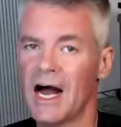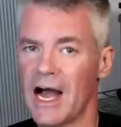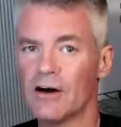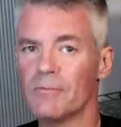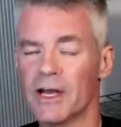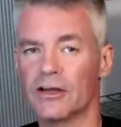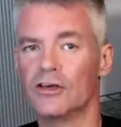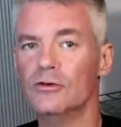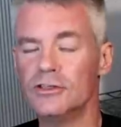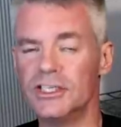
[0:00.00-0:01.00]
I don't make a
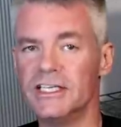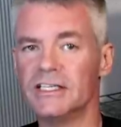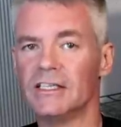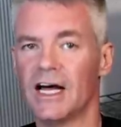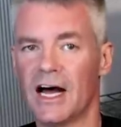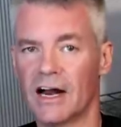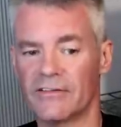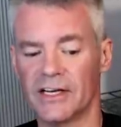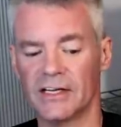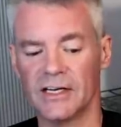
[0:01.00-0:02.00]
huge deal out of
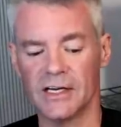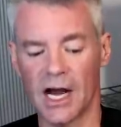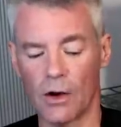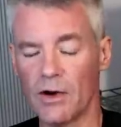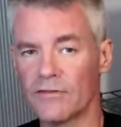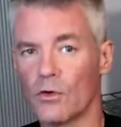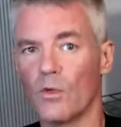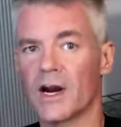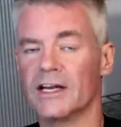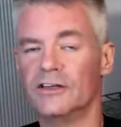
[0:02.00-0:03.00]
it. However,
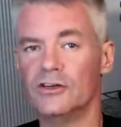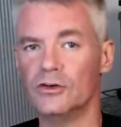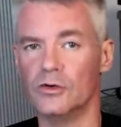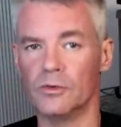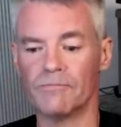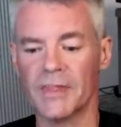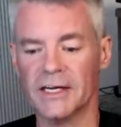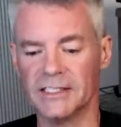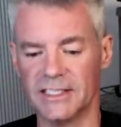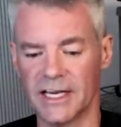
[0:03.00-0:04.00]
what I do
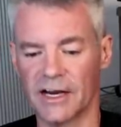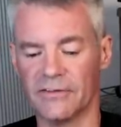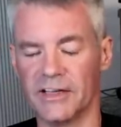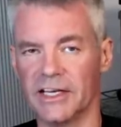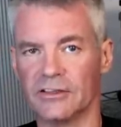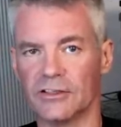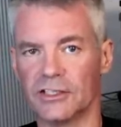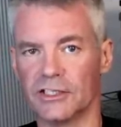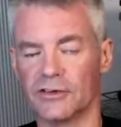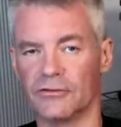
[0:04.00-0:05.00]
to take care of the
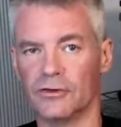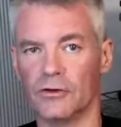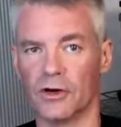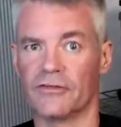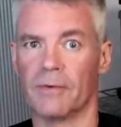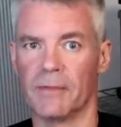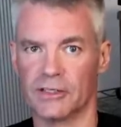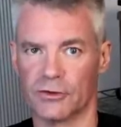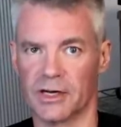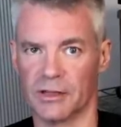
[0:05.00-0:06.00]
interstitial fluid, if I'm
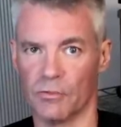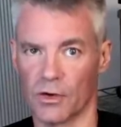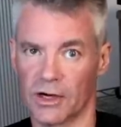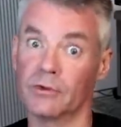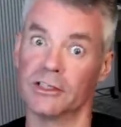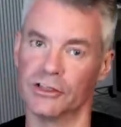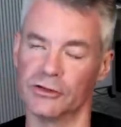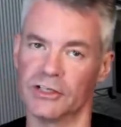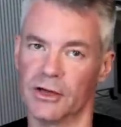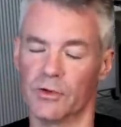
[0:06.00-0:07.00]
measuring in the morning, which is
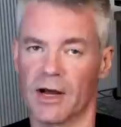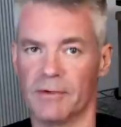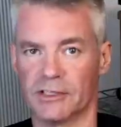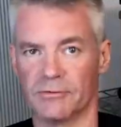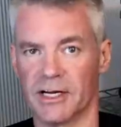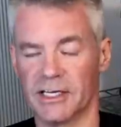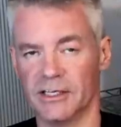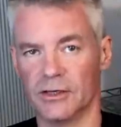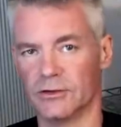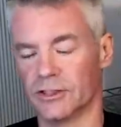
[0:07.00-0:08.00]
usually when I measure my
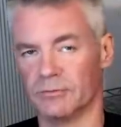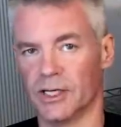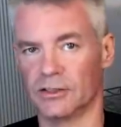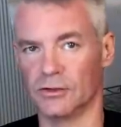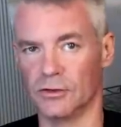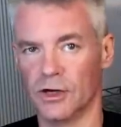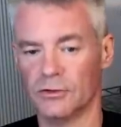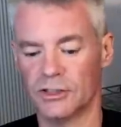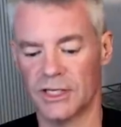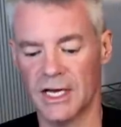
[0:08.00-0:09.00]
ketones and blood
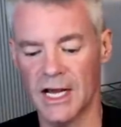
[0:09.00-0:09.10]
glucose,